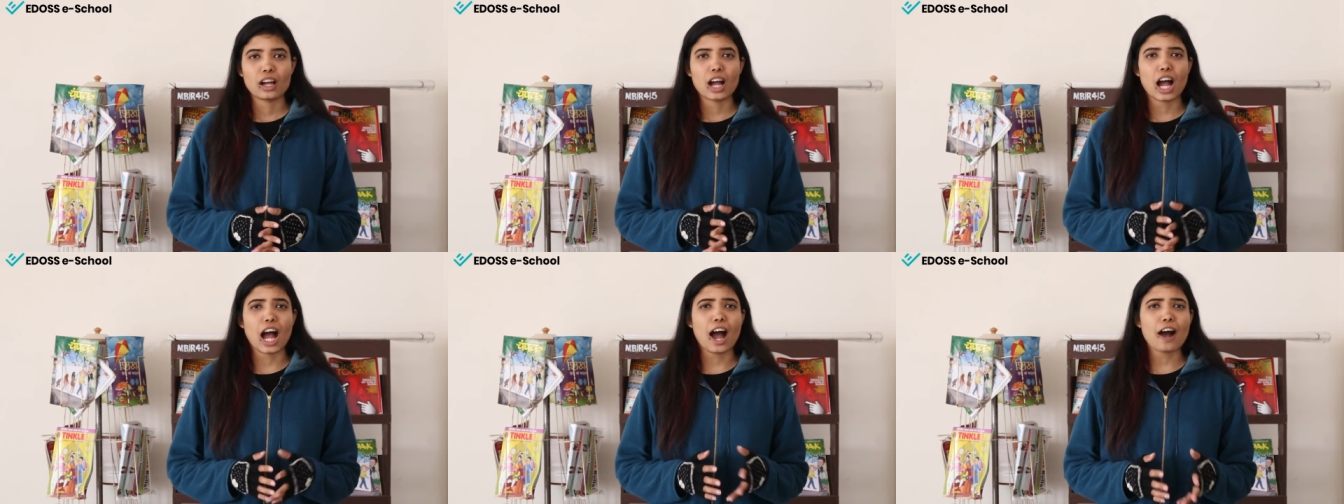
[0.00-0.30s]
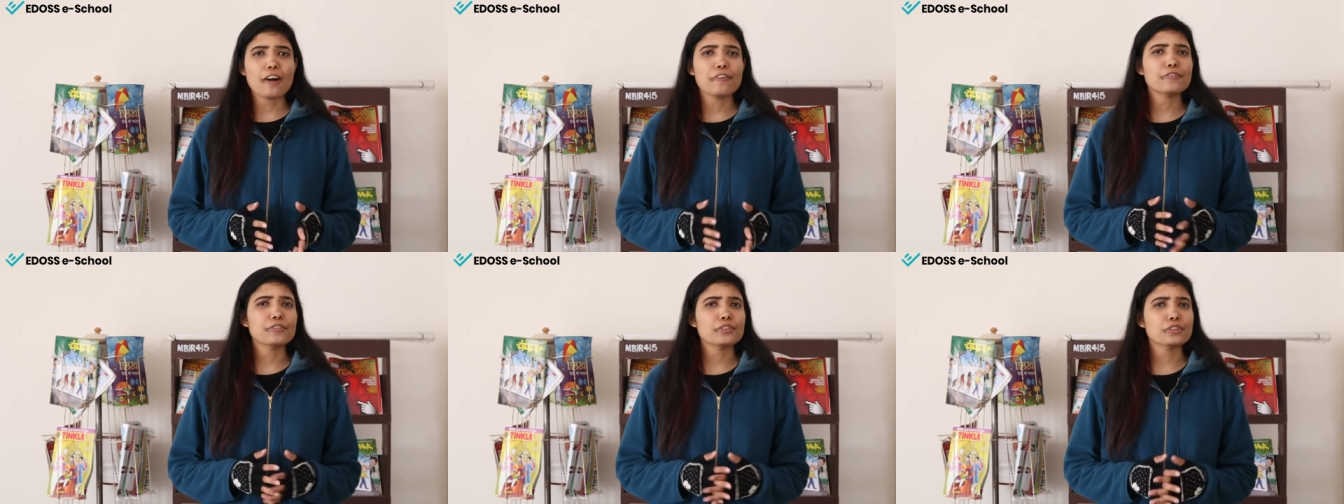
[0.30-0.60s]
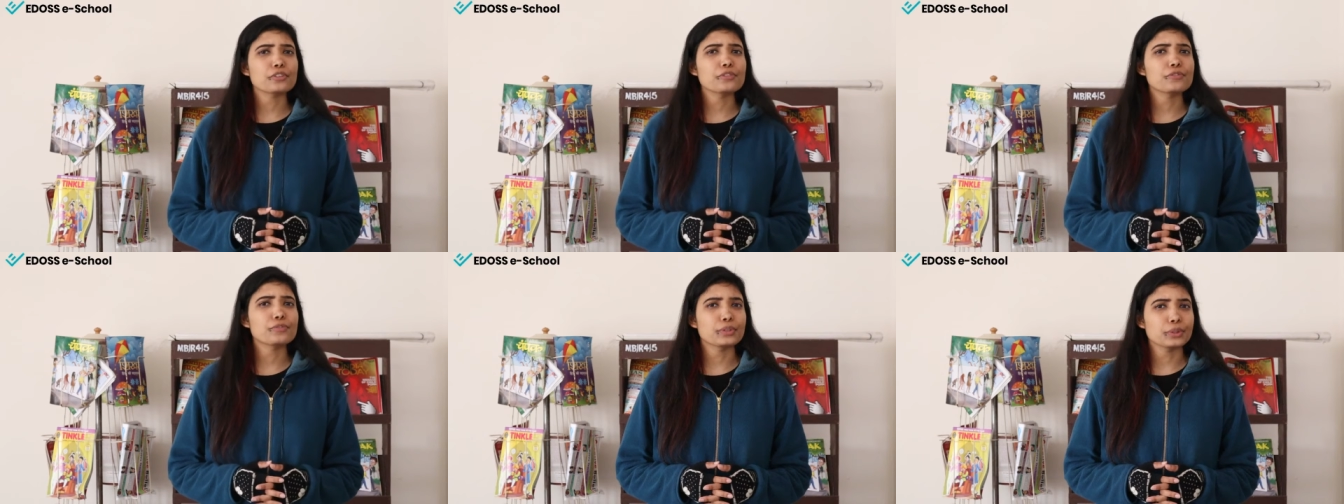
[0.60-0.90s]
After
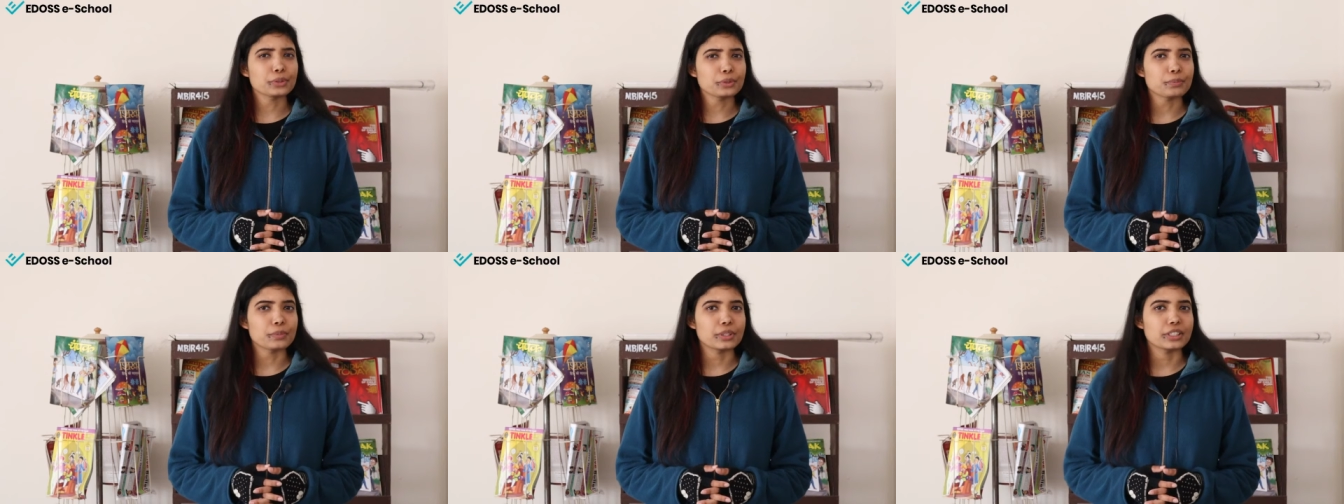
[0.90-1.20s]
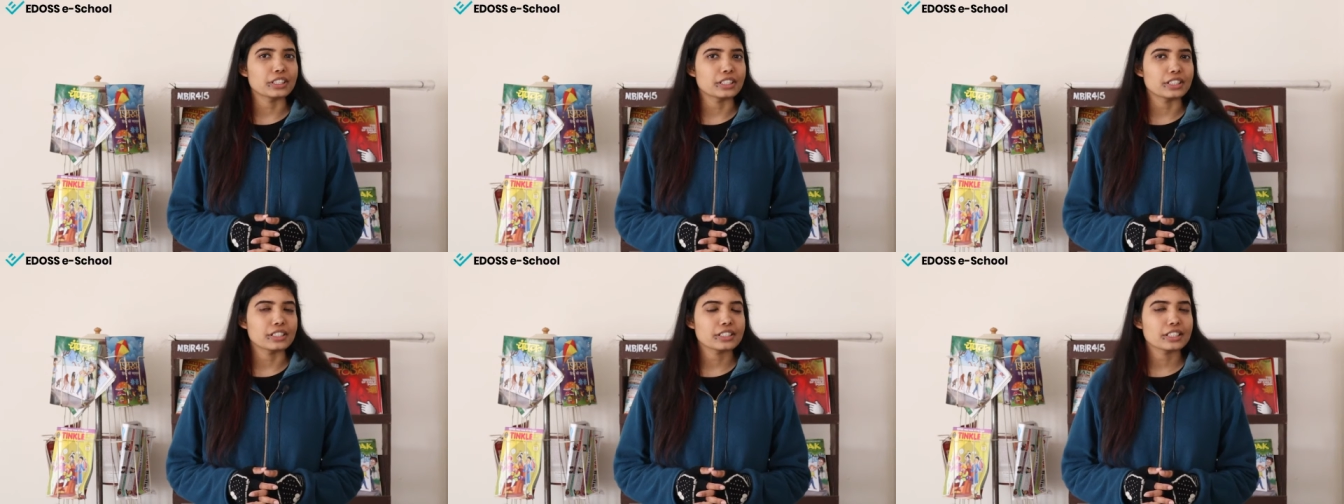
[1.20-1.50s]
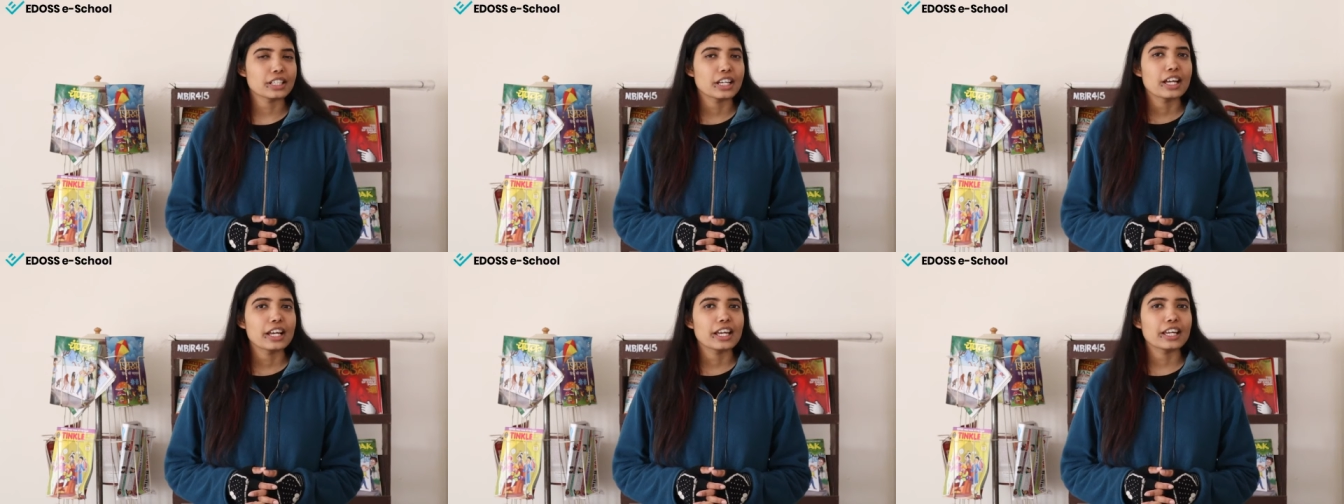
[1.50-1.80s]
a few
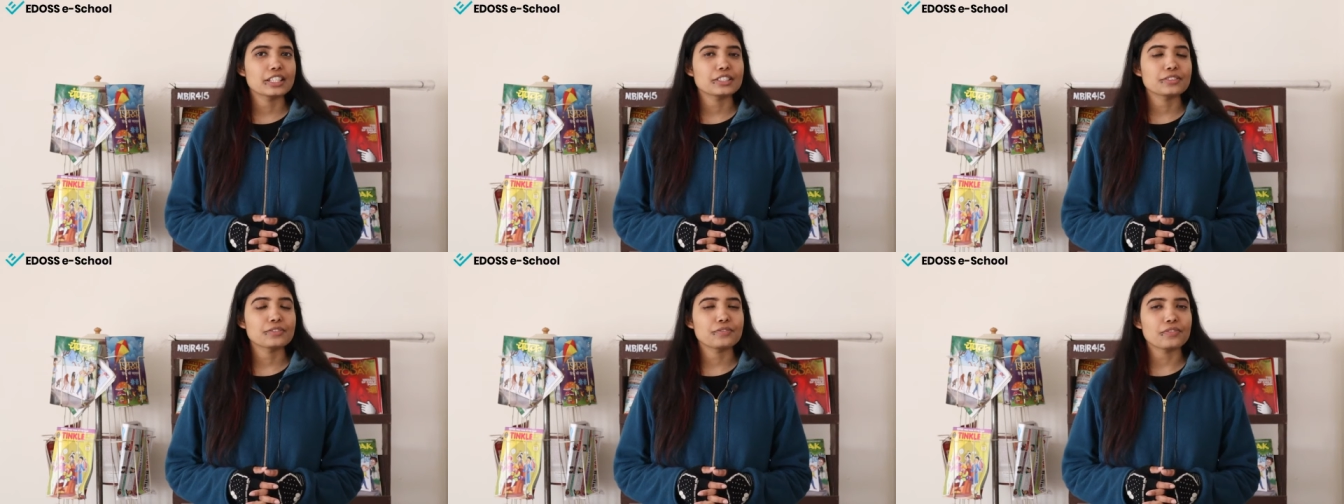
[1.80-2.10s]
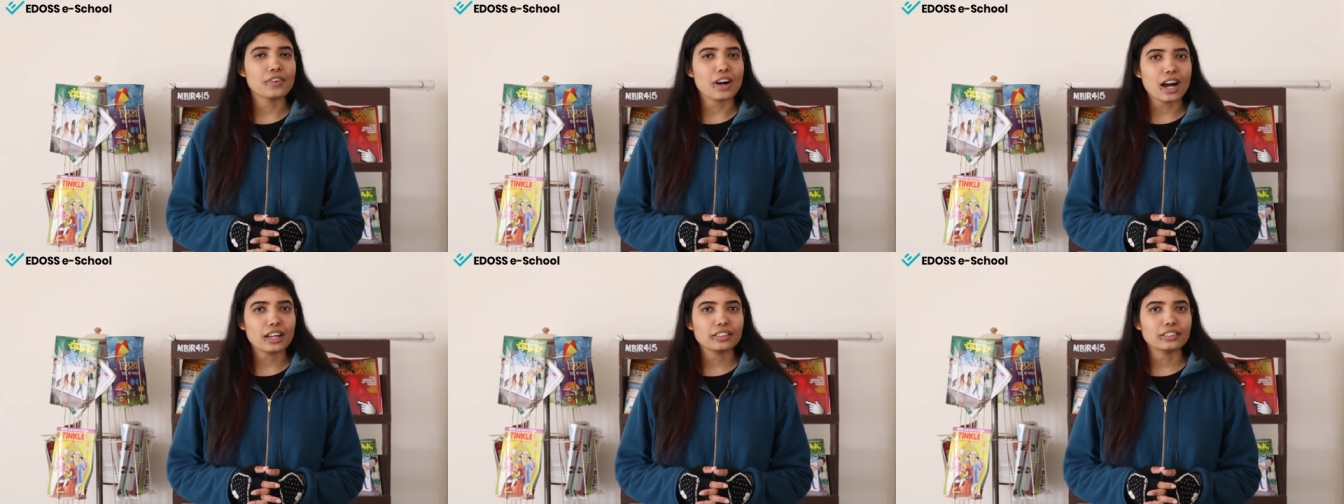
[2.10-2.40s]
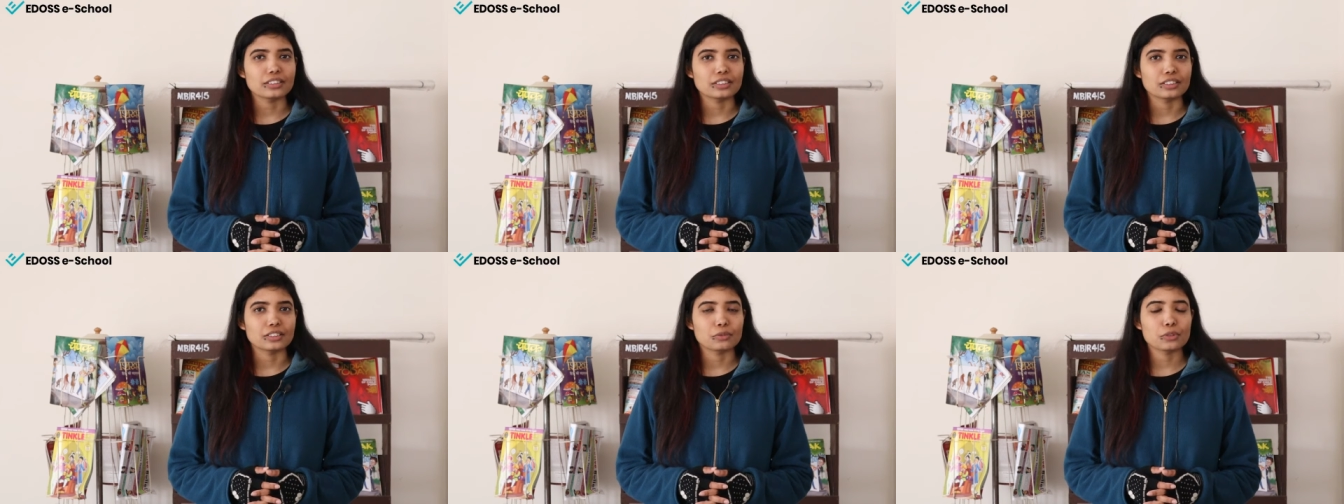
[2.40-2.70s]
minutes, his
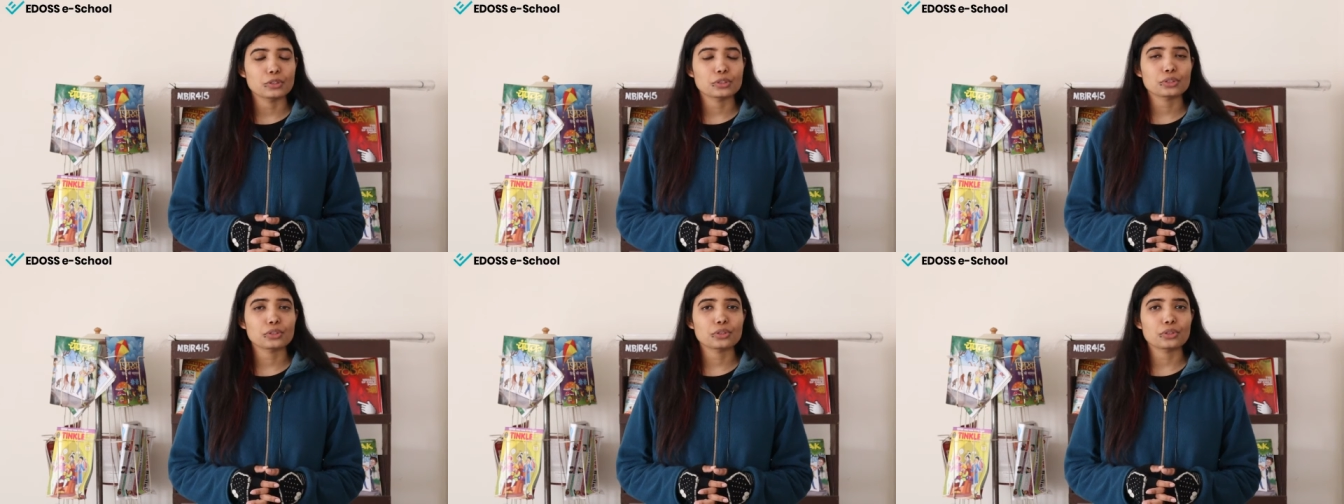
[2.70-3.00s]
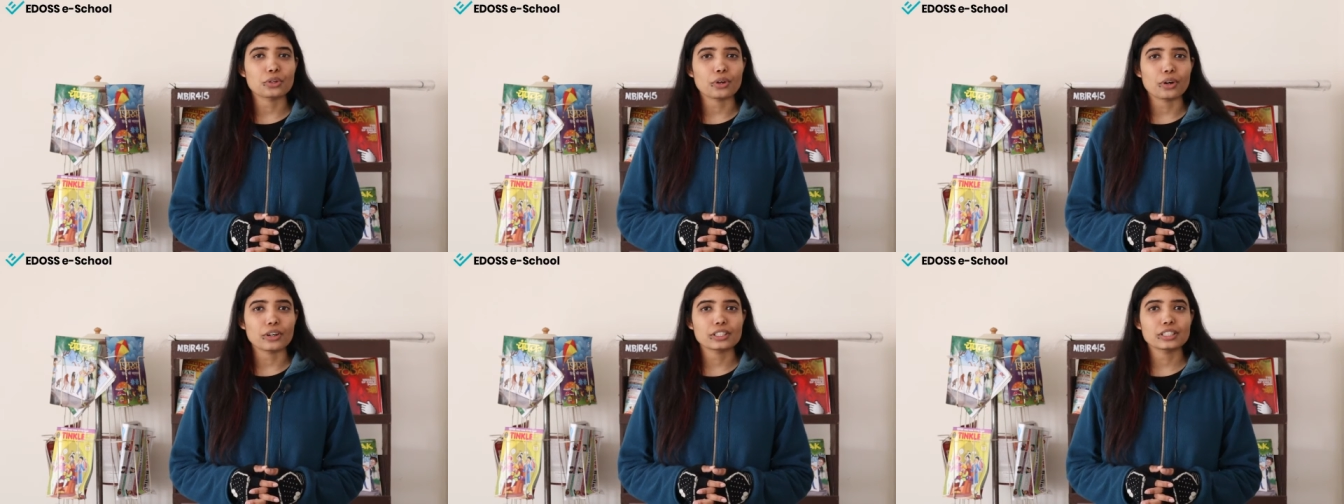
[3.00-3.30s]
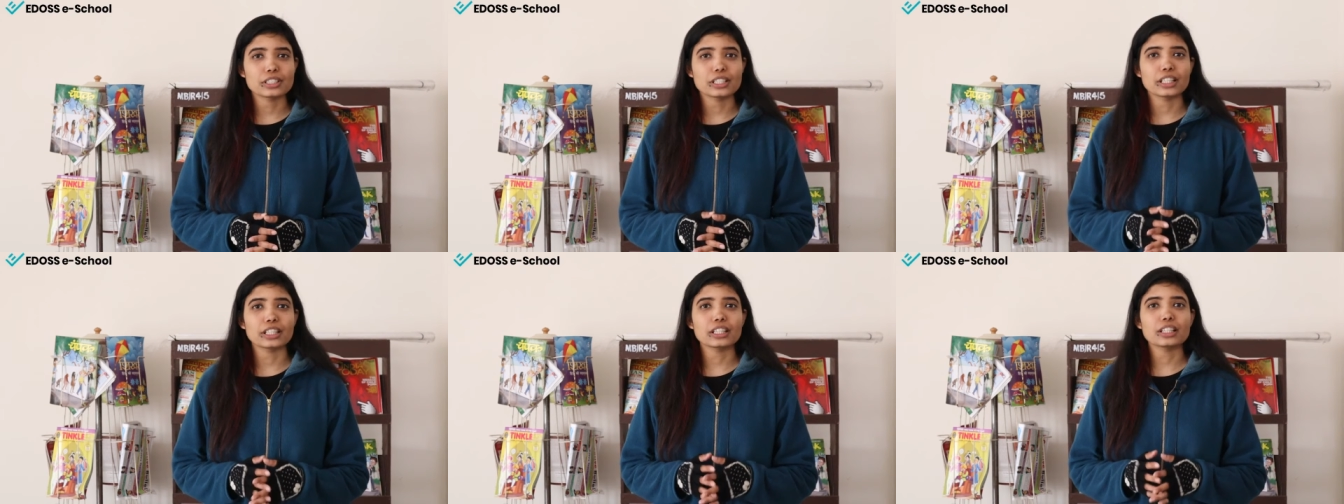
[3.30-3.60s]
father was
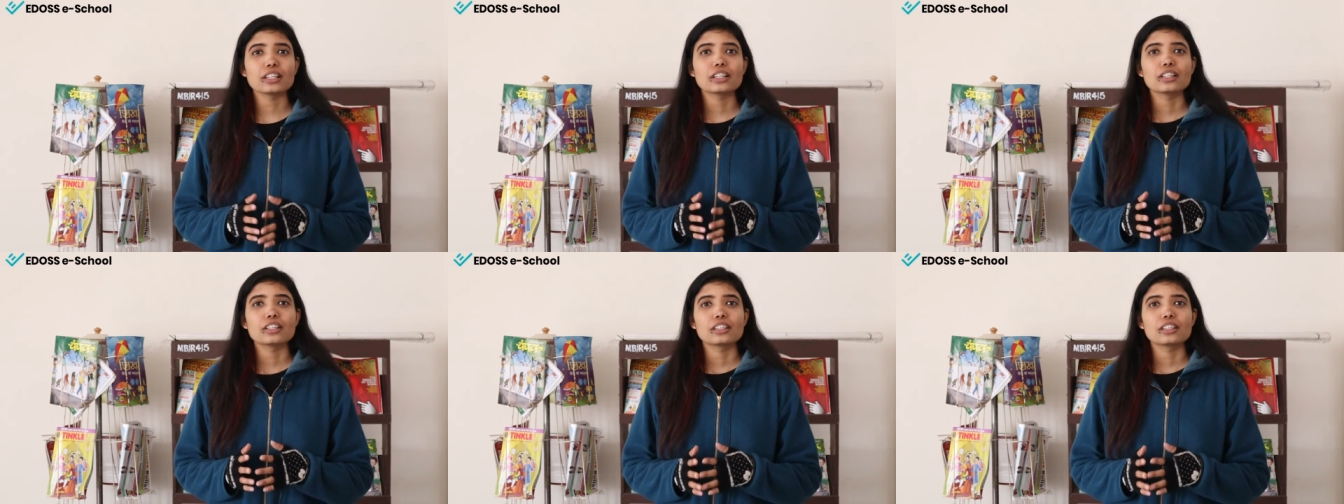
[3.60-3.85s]
crossing